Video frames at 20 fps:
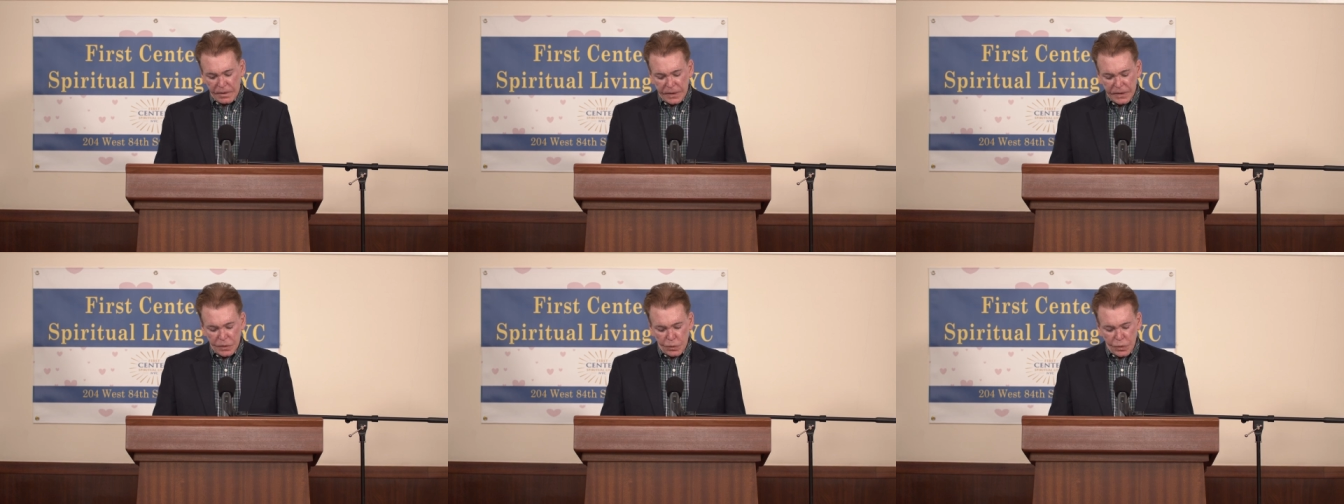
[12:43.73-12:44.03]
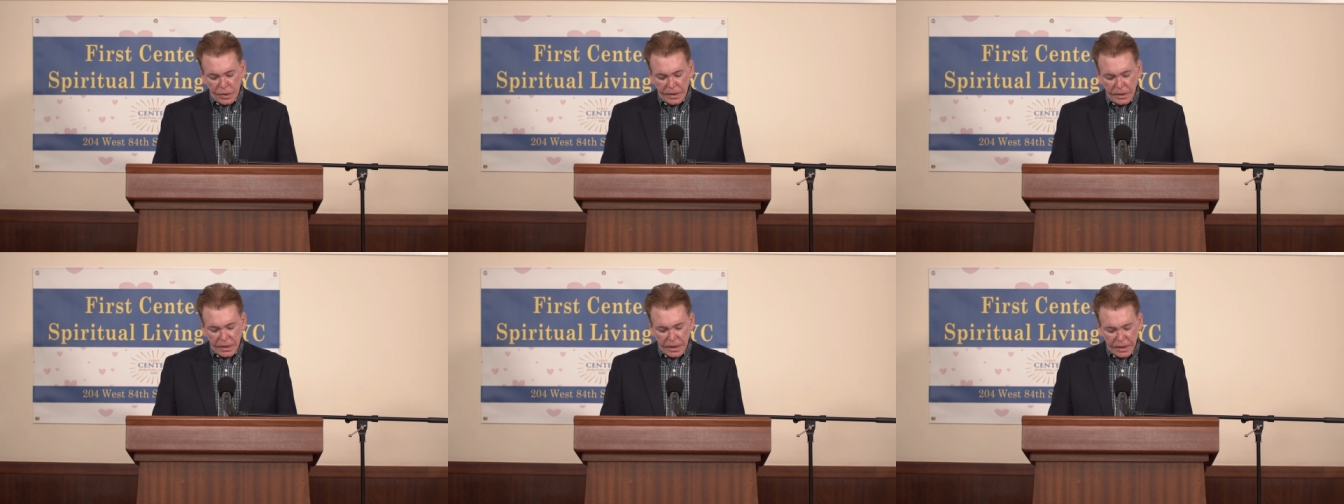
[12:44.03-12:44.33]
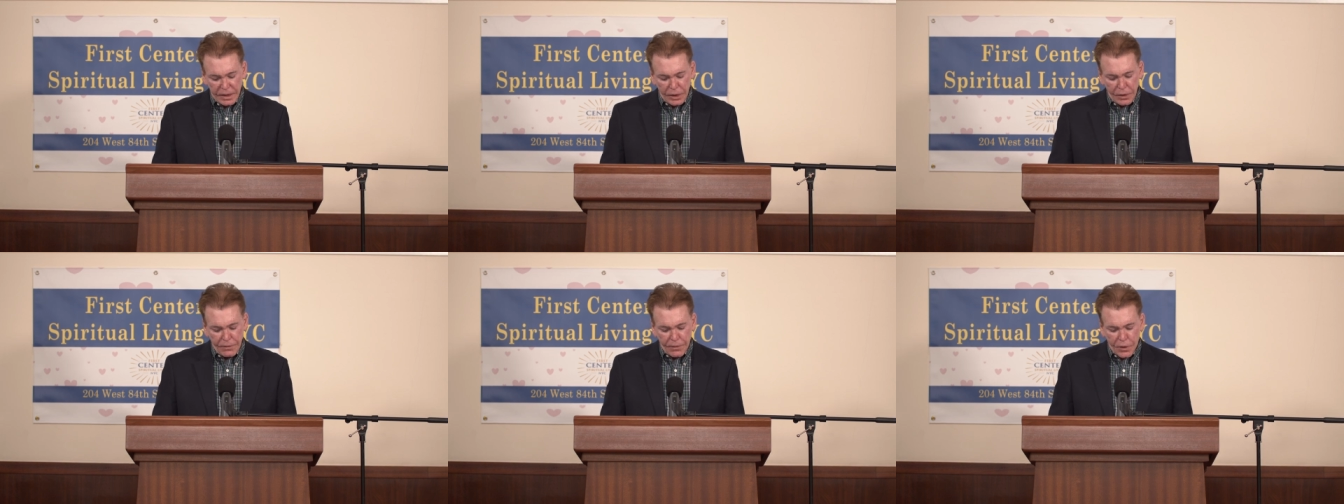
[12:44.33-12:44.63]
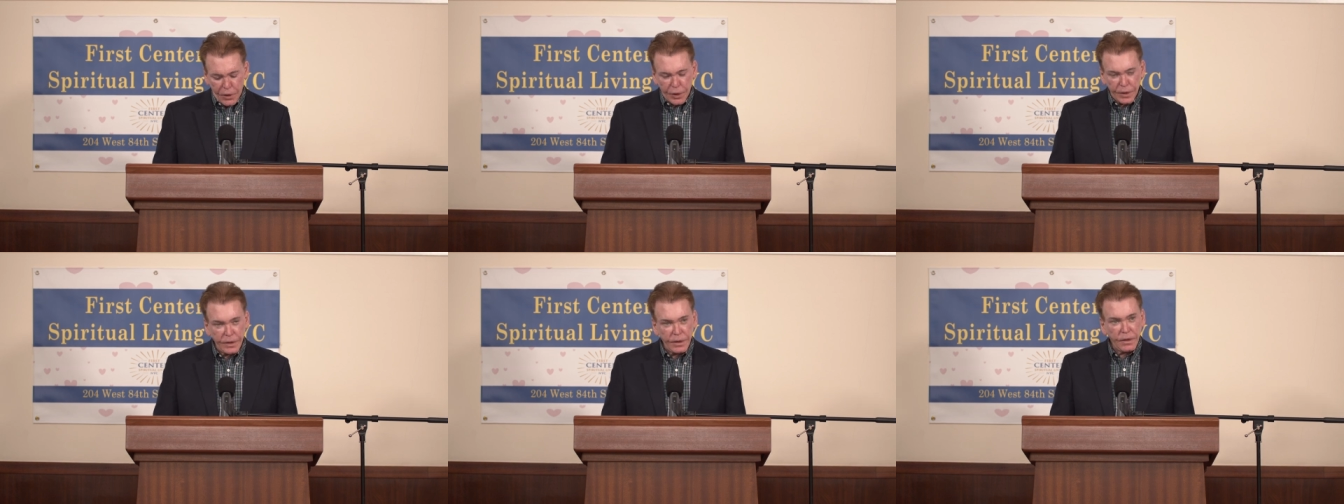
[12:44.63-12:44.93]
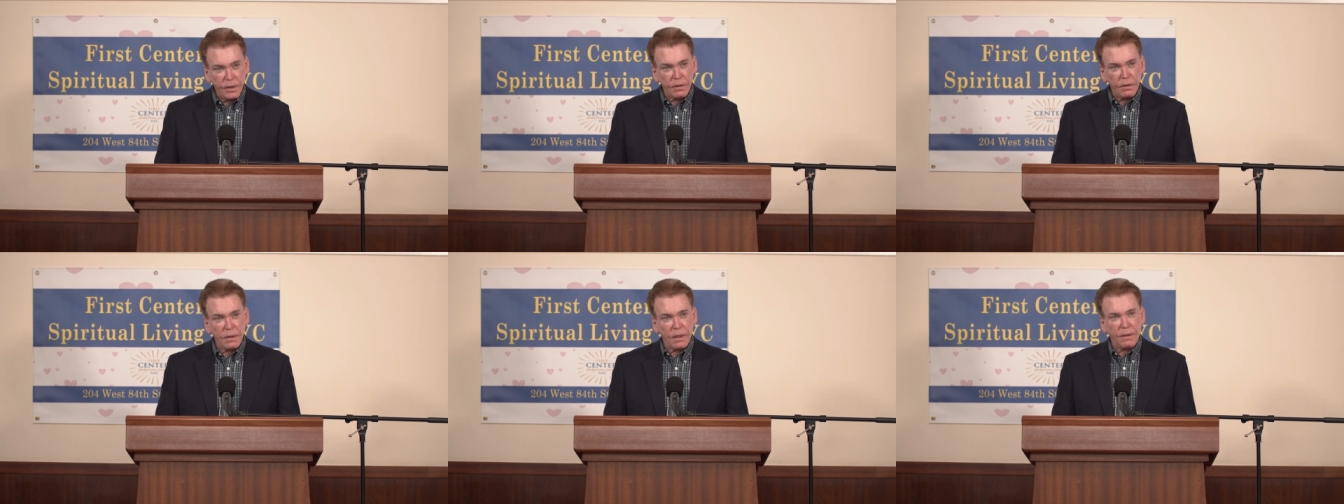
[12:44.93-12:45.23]
This one you've heard
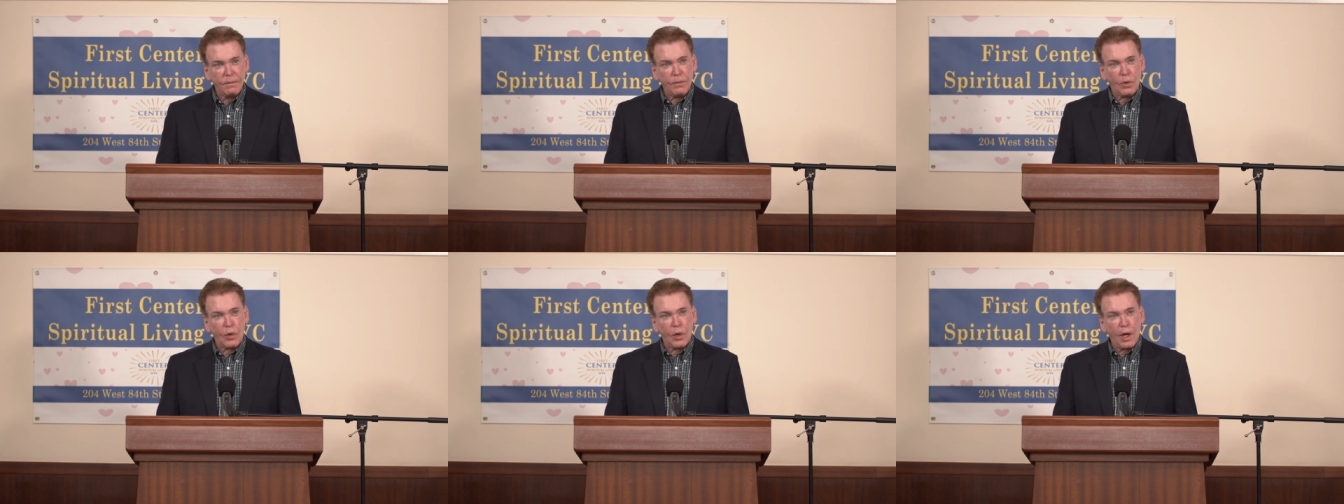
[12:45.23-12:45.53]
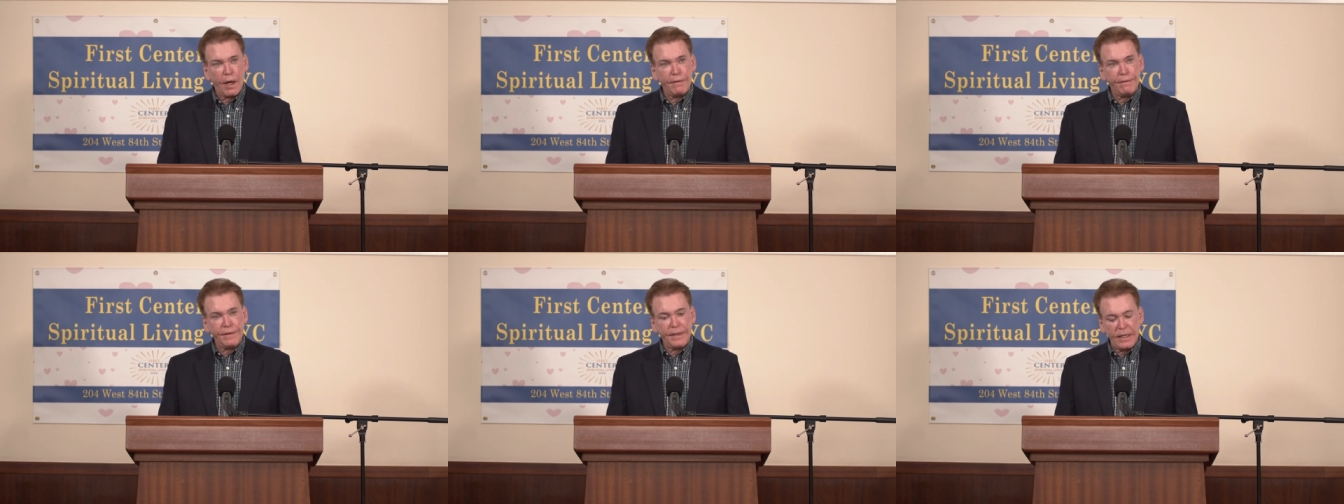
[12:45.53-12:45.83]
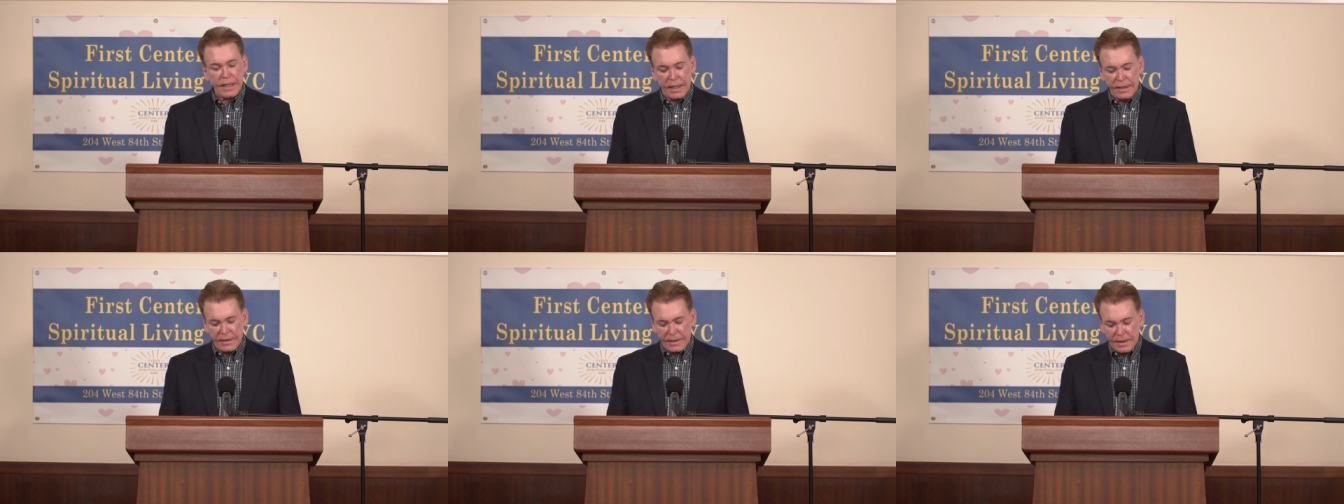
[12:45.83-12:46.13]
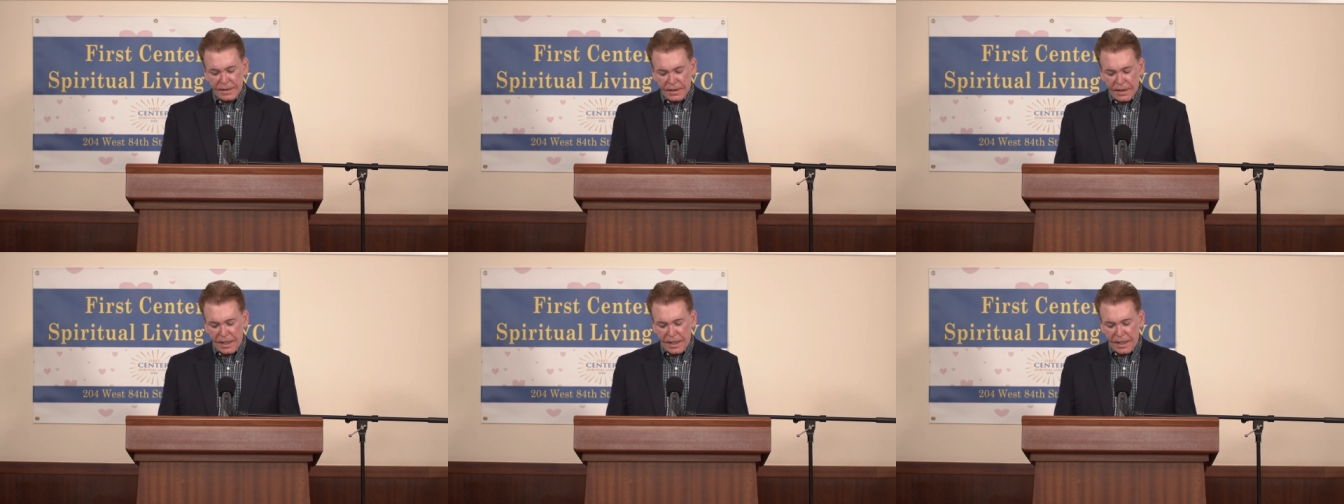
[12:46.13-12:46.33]
more often.